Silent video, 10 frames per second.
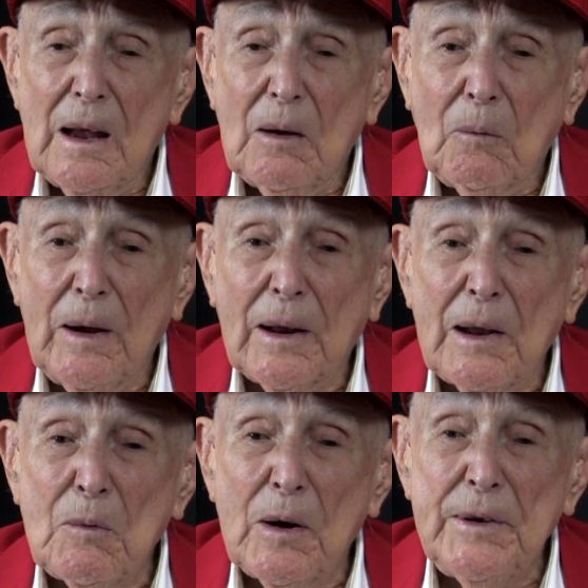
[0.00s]
Well,
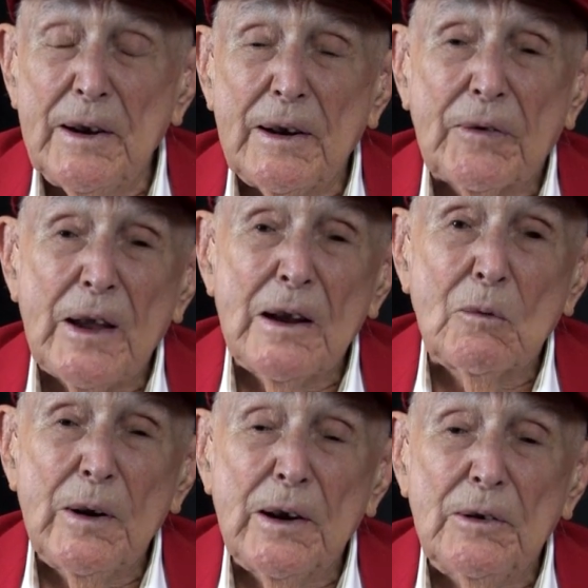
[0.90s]
there wasn't anything
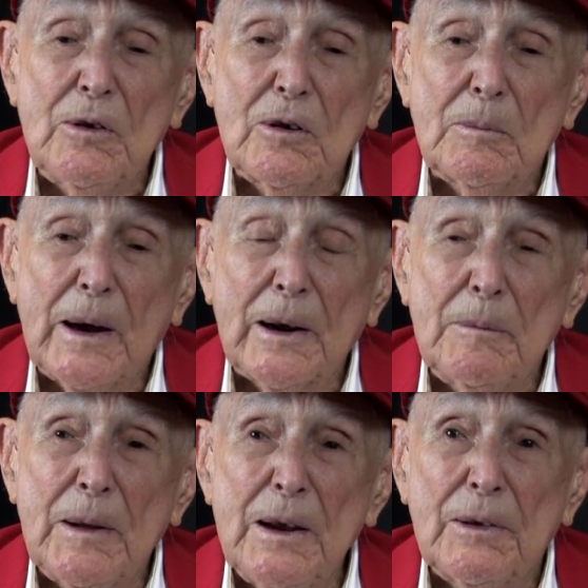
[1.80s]
we could do about
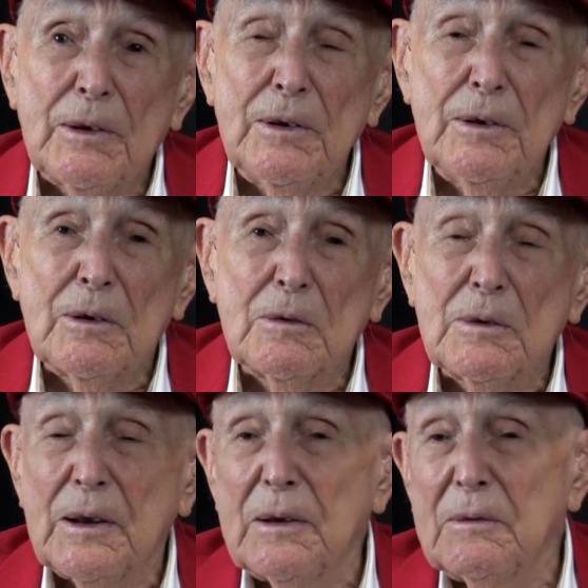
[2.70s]
them either, you know.
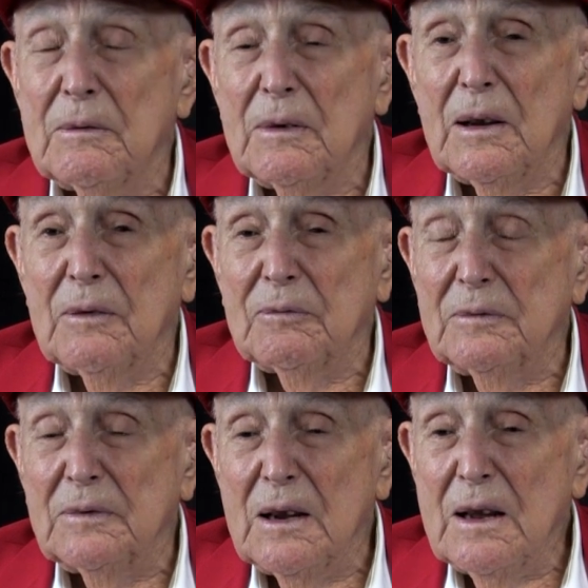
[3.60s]
If
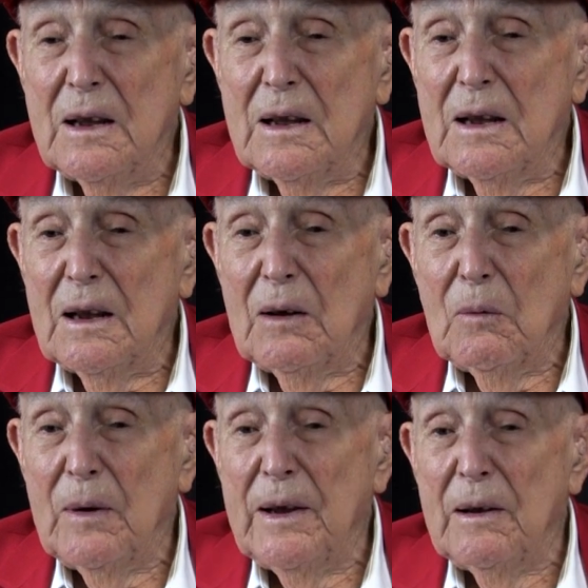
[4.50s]

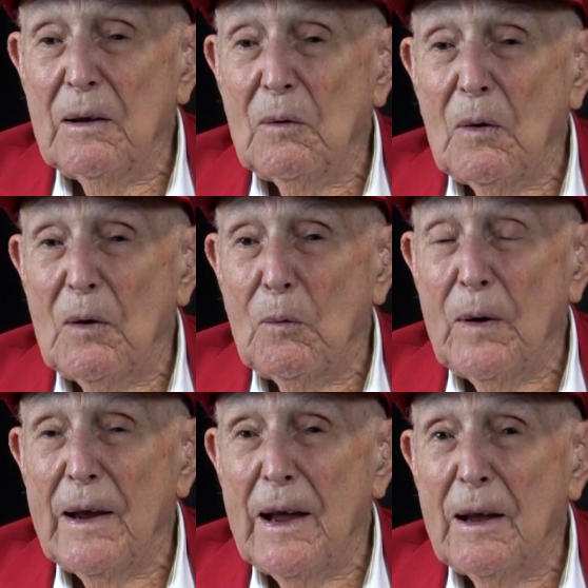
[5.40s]

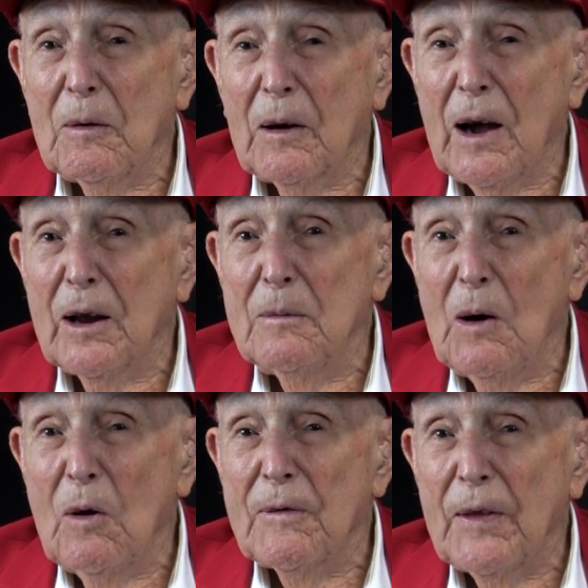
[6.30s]
we had got them
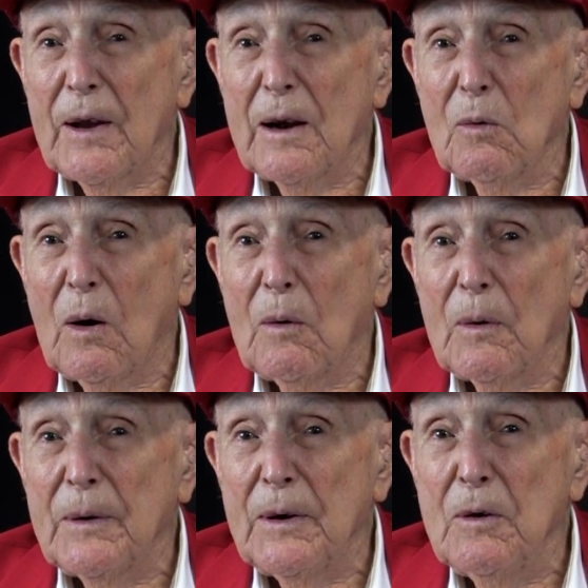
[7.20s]
off of there, what
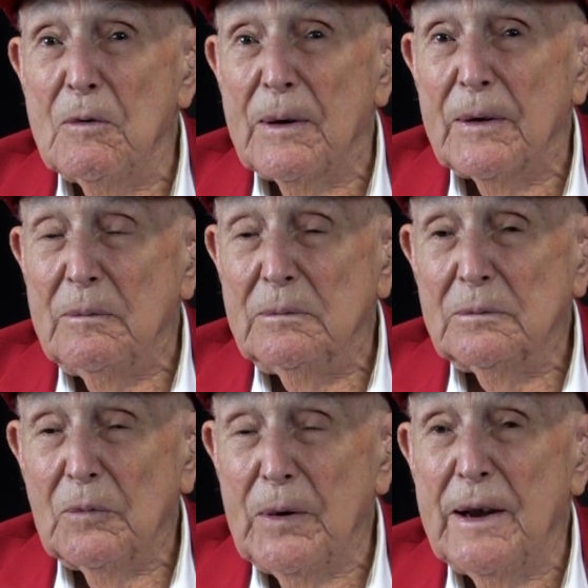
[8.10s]
we'd do with them?
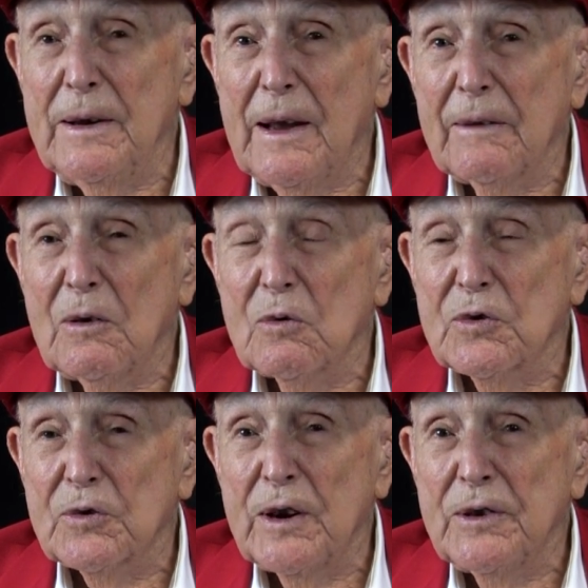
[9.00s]
We didn't have no
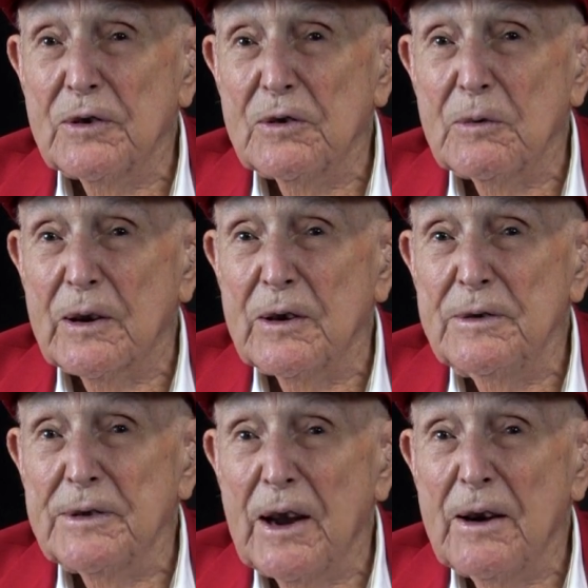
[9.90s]
stretchers, we
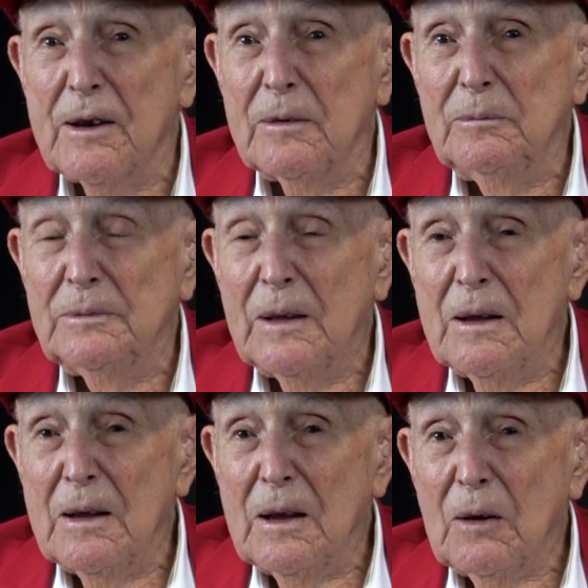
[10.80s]
couldn't carry them.
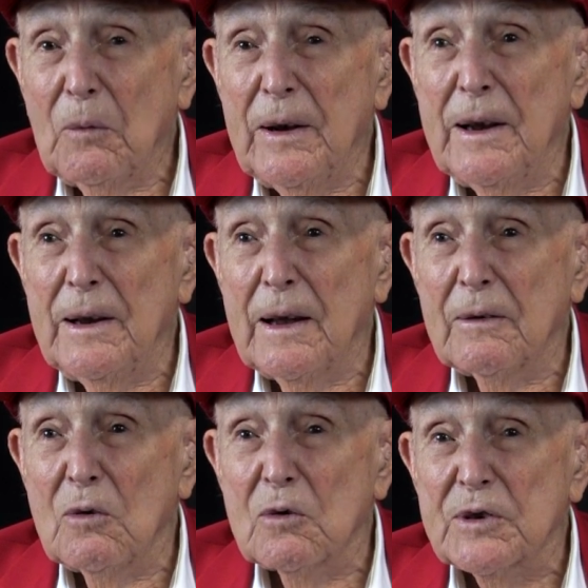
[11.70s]
We didn't
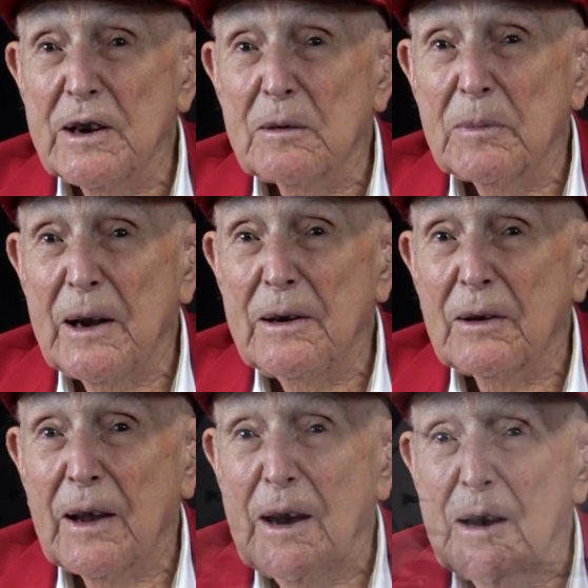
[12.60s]
have no sick bay
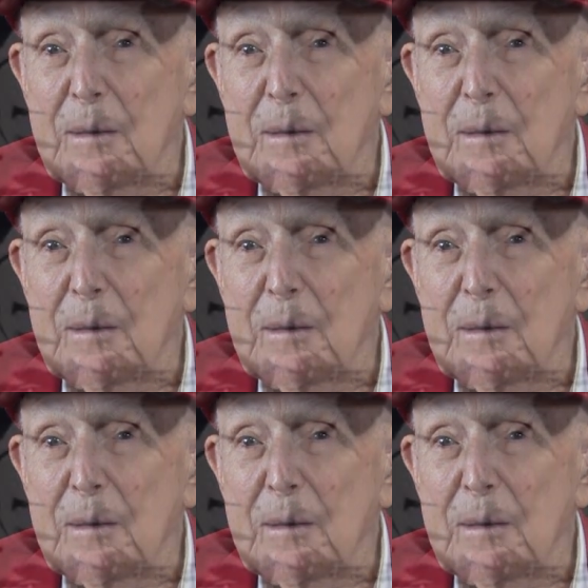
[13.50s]
to carry